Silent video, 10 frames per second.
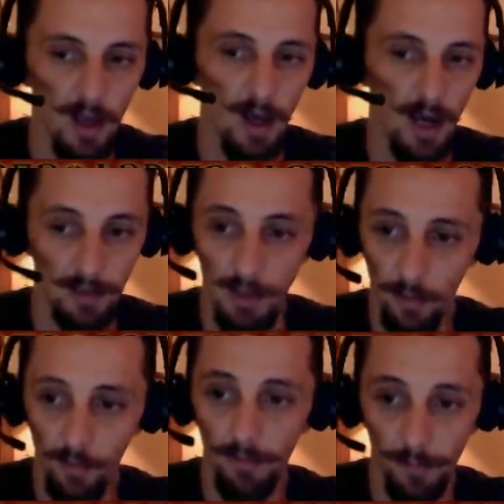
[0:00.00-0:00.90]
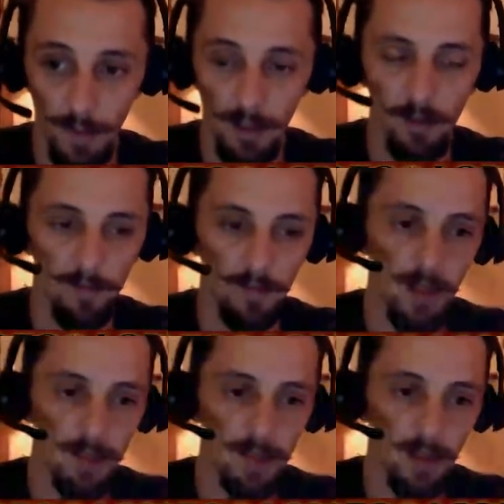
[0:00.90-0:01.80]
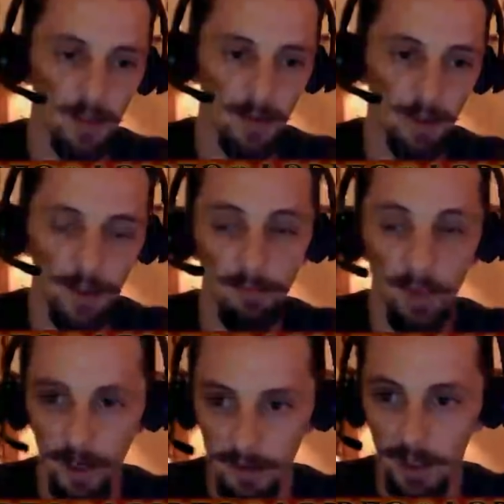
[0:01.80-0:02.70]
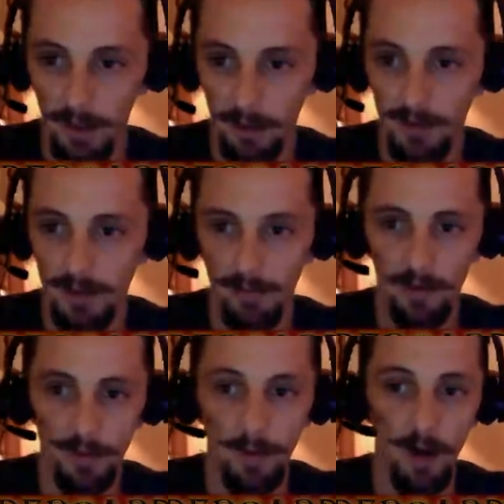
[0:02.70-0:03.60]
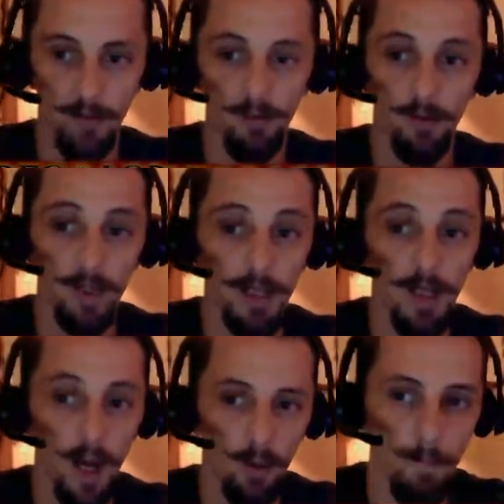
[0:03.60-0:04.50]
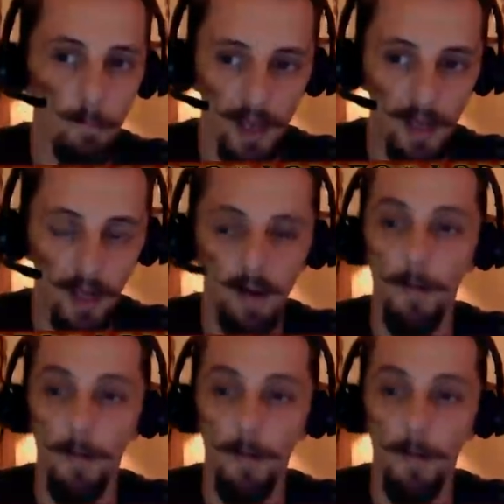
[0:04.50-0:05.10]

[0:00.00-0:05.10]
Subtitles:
I don't think that the green-black deck is the most powerful in our meta.